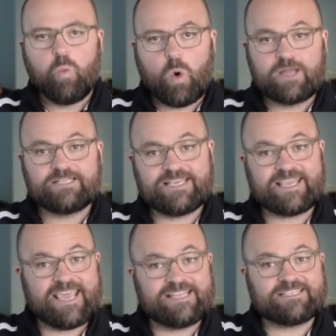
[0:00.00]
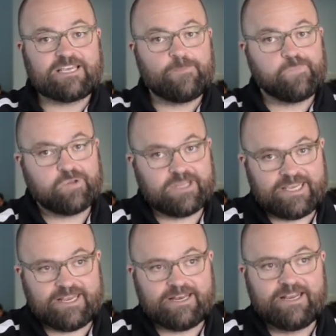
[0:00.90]
Once it gets
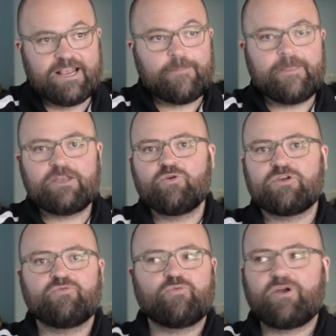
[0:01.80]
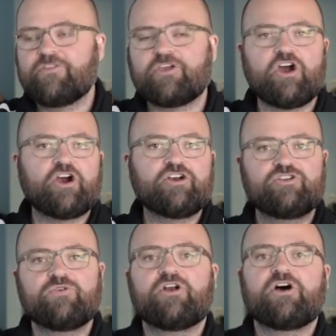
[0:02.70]
completed, then you can run the car and
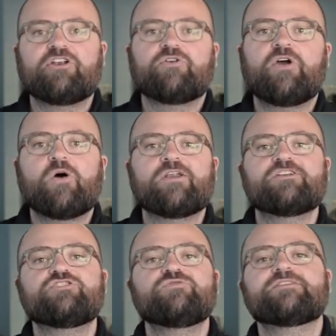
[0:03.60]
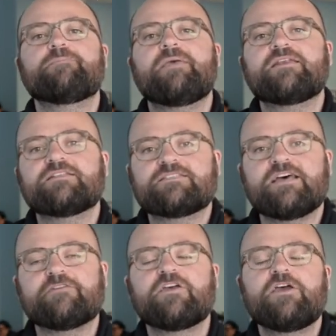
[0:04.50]
do it on your own and just do some maintenance
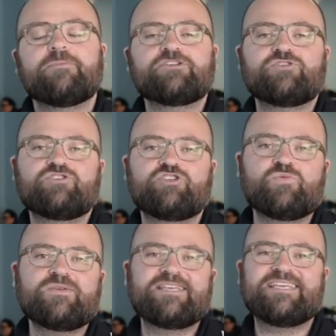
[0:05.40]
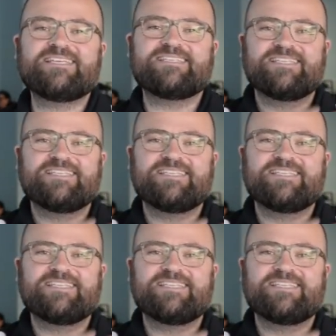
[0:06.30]
stuff, but you do need